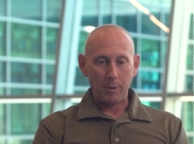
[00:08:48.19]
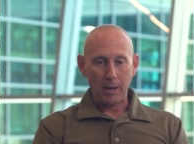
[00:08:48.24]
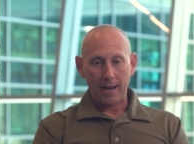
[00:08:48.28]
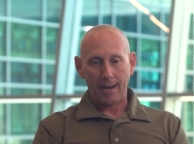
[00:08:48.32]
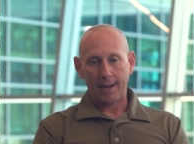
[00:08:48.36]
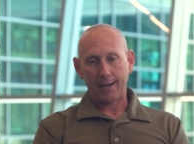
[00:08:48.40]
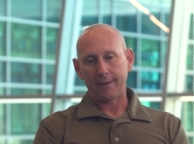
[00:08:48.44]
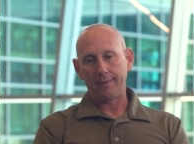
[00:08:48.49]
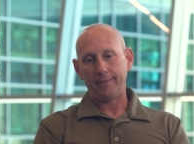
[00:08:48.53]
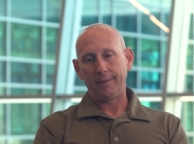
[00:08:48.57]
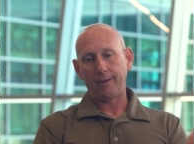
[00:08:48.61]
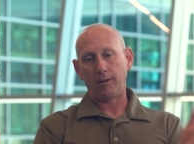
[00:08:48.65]

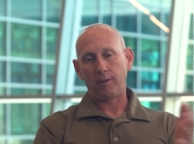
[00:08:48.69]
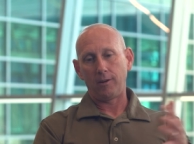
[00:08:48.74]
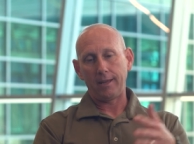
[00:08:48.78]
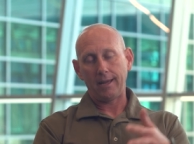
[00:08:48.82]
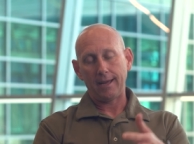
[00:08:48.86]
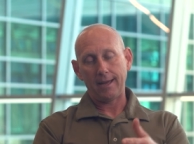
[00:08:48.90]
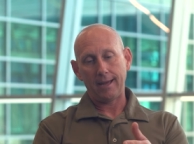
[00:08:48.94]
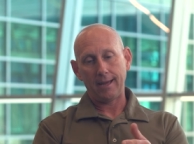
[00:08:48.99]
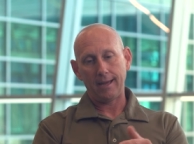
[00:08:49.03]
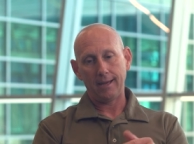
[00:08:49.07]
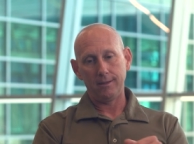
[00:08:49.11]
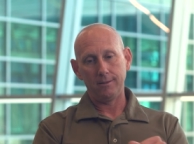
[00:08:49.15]
back, and they already
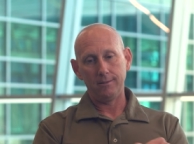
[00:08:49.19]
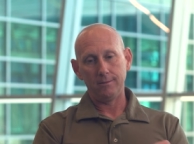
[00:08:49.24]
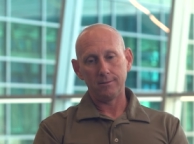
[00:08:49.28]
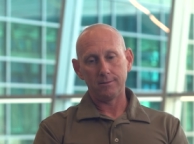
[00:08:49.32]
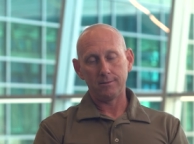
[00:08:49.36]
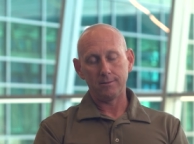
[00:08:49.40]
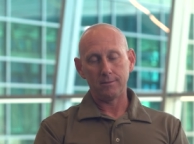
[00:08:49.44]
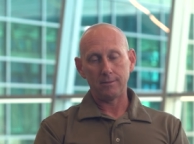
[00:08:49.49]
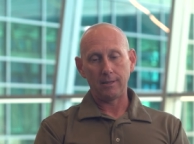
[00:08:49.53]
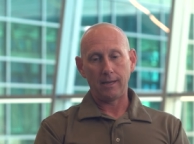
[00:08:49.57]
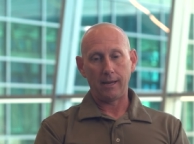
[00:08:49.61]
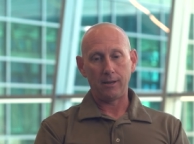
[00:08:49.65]
had
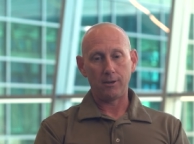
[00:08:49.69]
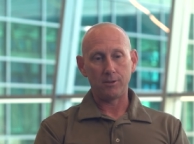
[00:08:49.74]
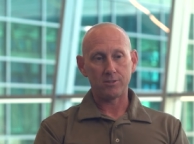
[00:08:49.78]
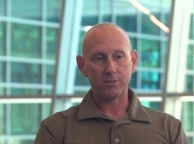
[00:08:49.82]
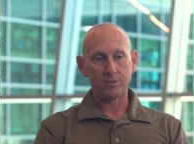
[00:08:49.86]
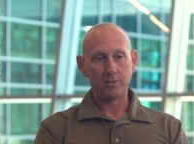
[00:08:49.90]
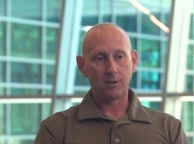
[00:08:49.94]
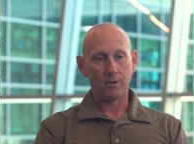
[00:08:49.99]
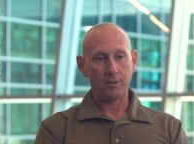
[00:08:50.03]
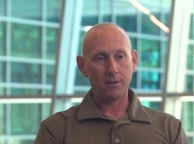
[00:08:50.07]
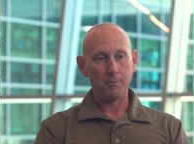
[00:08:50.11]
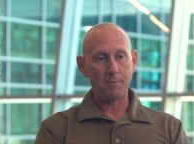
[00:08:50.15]

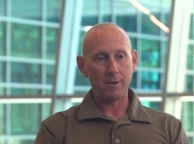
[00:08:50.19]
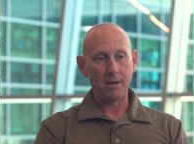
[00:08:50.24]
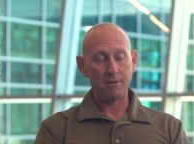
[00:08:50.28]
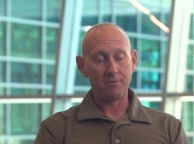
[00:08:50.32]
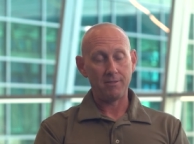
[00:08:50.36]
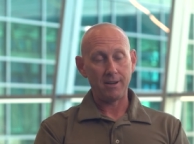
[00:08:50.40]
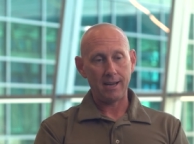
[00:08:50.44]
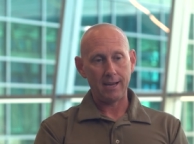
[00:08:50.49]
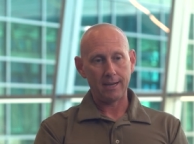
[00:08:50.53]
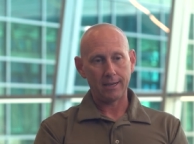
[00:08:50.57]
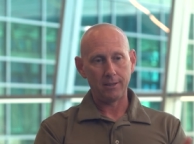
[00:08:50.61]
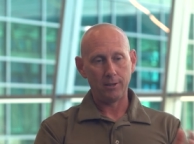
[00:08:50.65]
Anderson on the
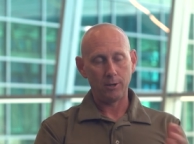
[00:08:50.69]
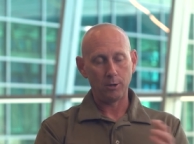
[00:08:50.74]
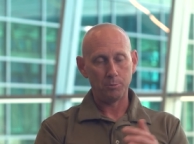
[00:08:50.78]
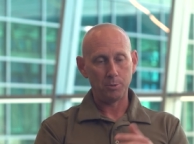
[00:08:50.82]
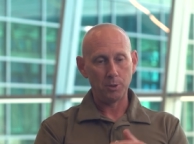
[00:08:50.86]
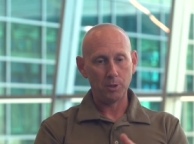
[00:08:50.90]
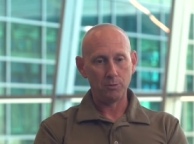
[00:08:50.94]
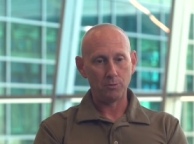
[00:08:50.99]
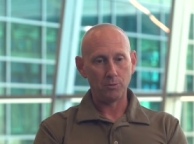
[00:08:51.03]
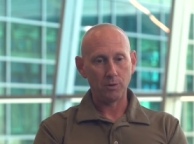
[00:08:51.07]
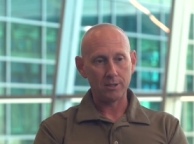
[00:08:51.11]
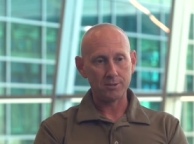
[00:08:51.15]
medevac, and they were
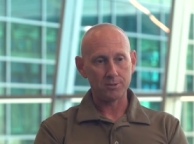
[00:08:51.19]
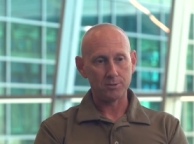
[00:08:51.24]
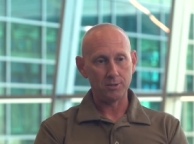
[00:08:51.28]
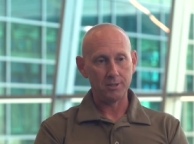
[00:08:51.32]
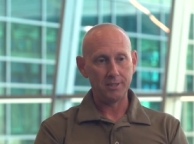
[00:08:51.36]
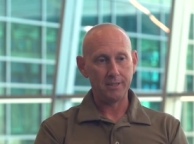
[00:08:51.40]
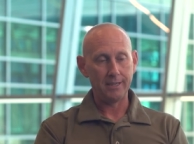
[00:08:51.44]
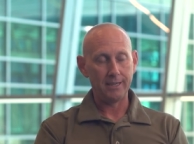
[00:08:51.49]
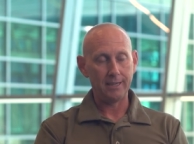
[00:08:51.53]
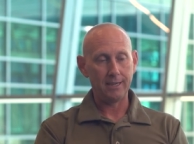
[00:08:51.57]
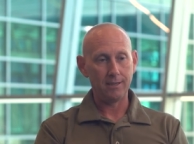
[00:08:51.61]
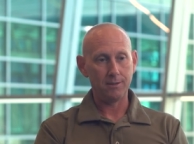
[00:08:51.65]
putting Russell
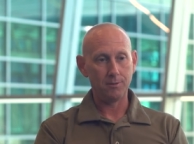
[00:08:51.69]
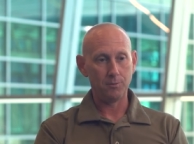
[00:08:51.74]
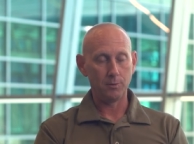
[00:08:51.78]
in there.